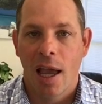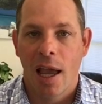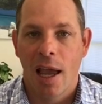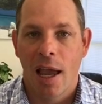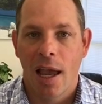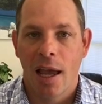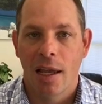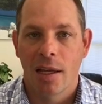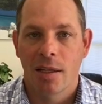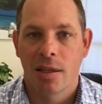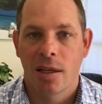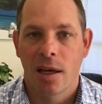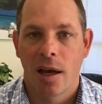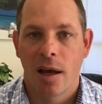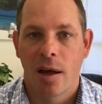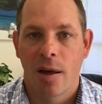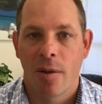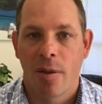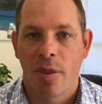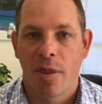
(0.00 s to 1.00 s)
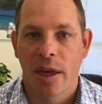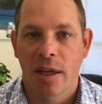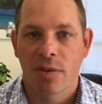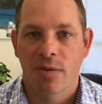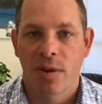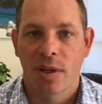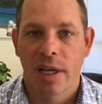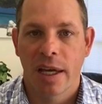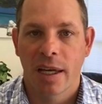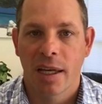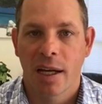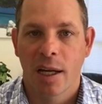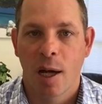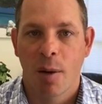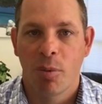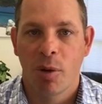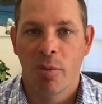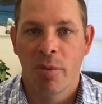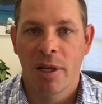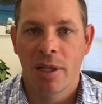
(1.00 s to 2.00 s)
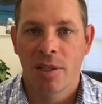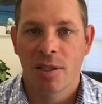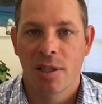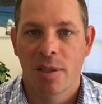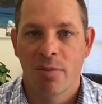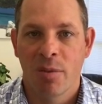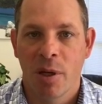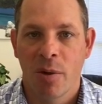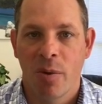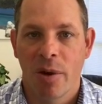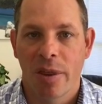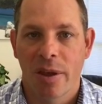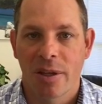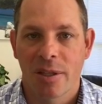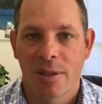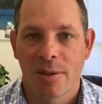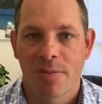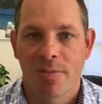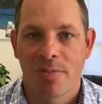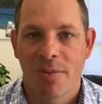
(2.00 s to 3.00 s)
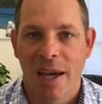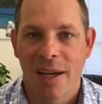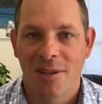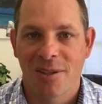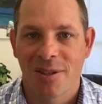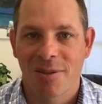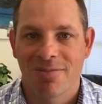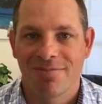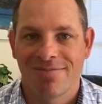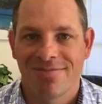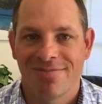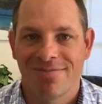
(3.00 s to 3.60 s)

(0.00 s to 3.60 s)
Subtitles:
And thanks for taking a couple of minutes and being with us. Thanks.